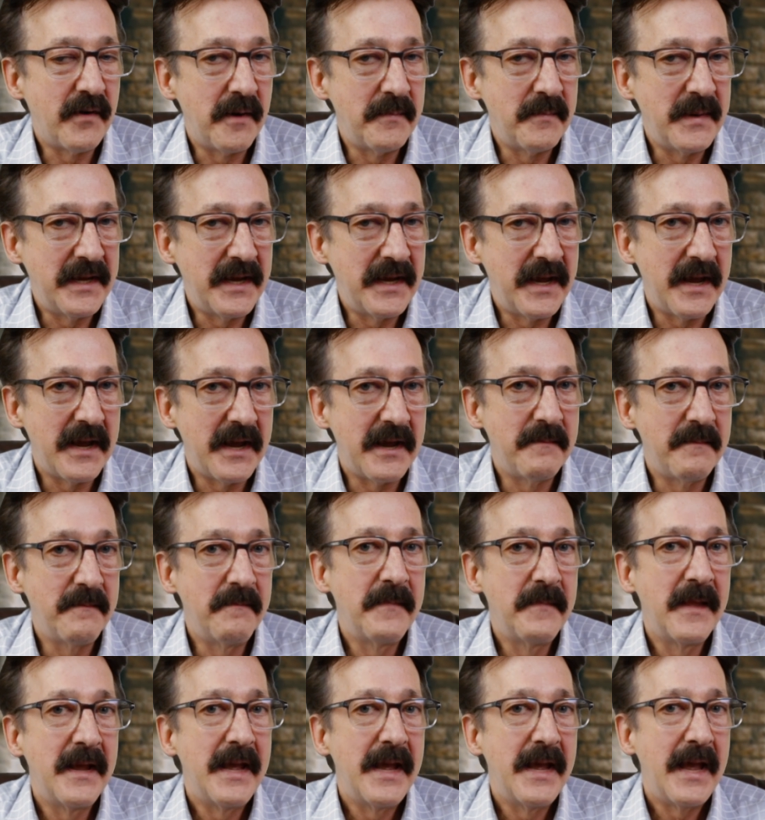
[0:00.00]
Omnicam
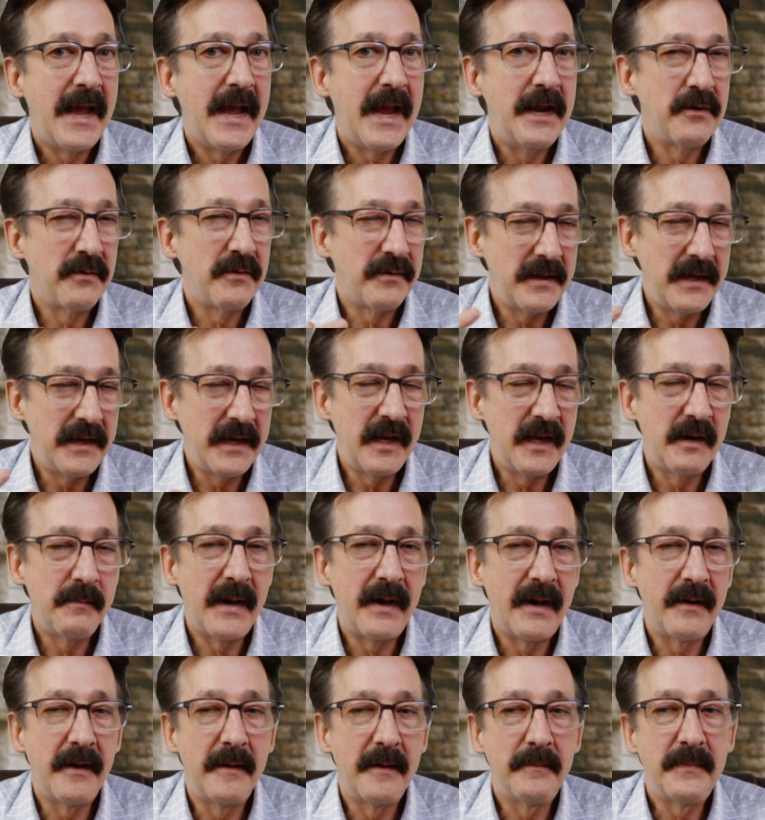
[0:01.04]
and you're thinking
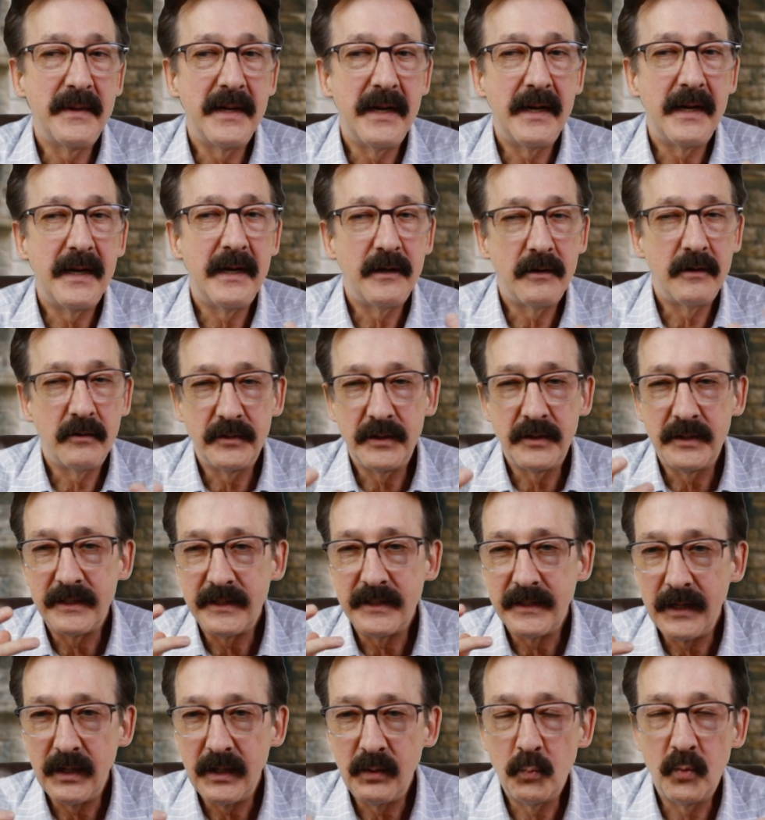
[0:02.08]
about updating, you're just
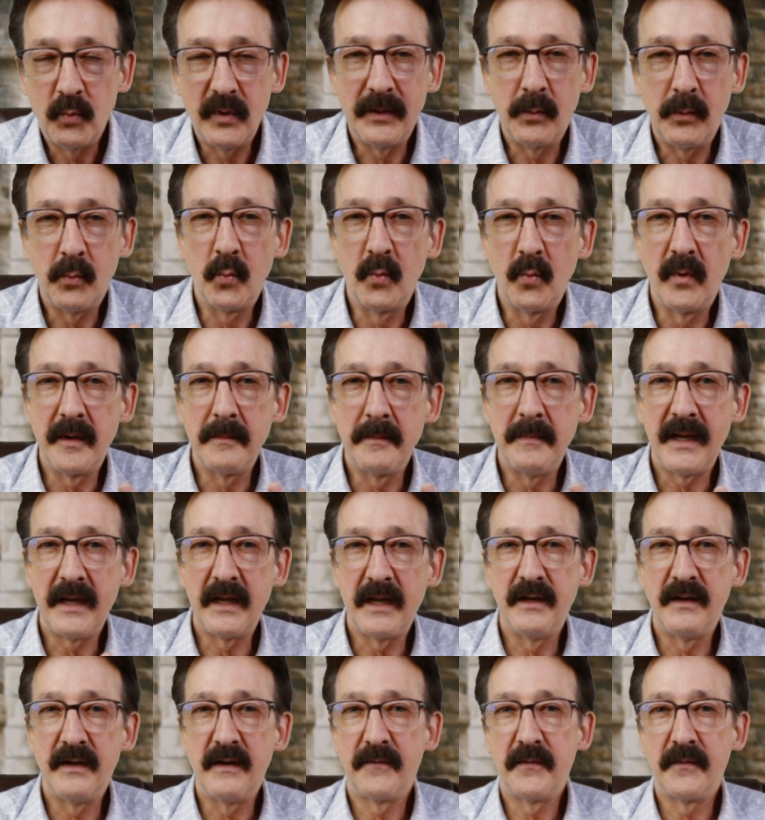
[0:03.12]
saying, well, it really make
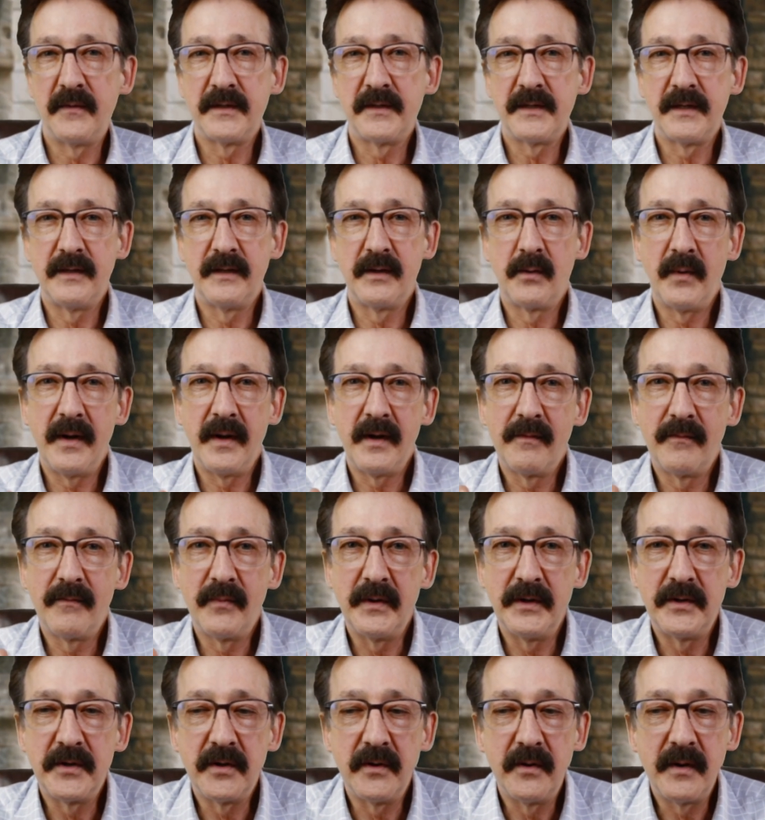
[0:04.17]
a difference in the rate of
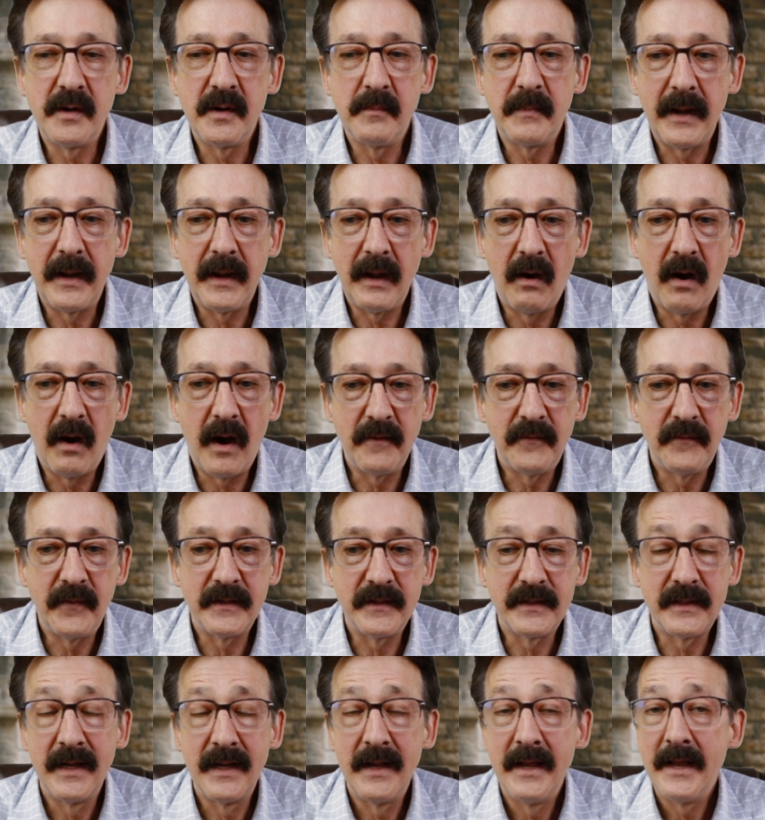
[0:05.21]
return in my
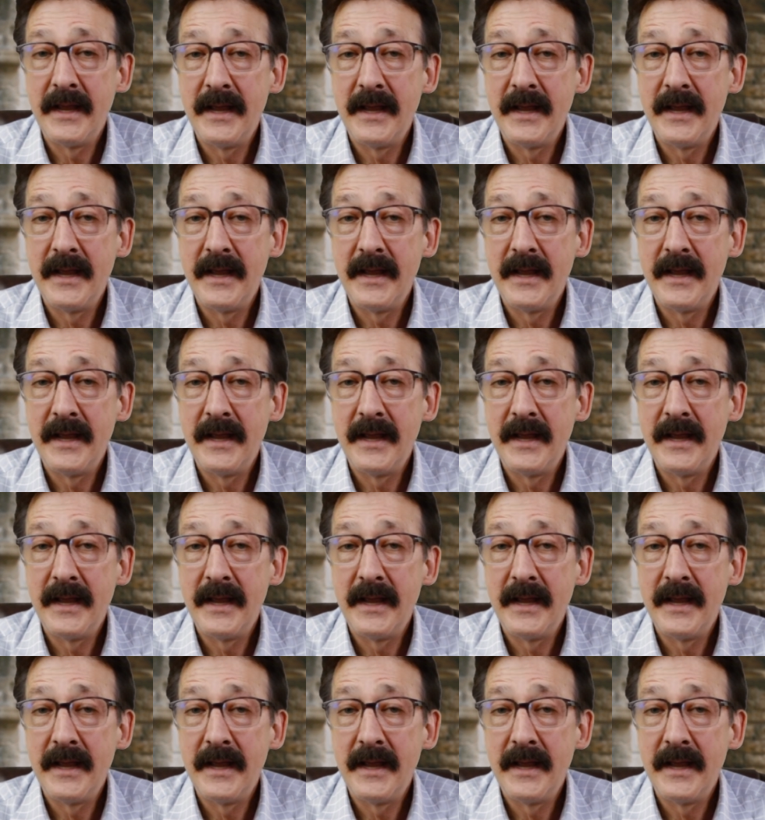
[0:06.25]
office.